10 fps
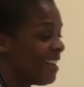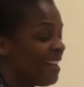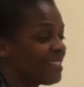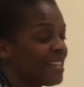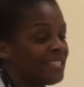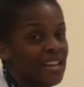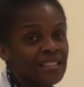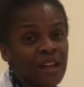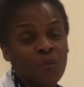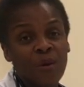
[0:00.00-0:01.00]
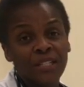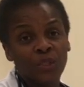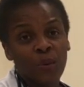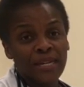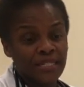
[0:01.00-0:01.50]
is I take that
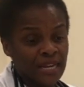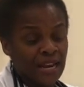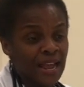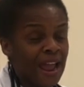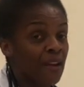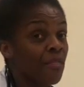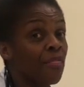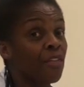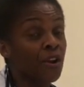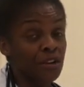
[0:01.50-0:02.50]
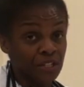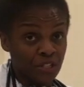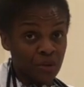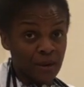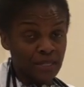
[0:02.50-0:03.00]
120 and I add 30
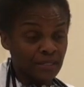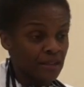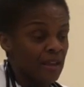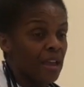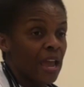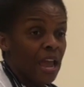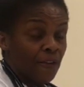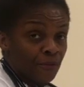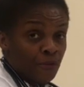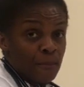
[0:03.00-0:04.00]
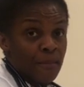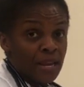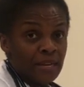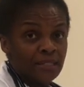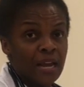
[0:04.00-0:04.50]
to it. After a
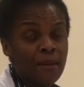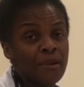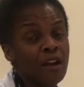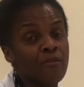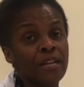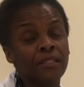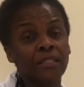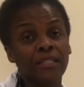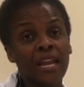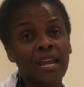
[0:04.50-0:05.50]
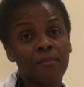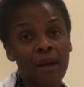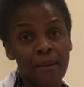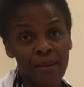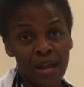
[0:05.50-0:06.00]
minute, I'm now ready to take
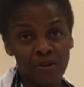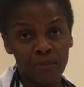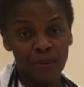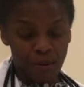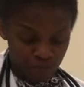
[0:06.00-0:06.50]
my manual blood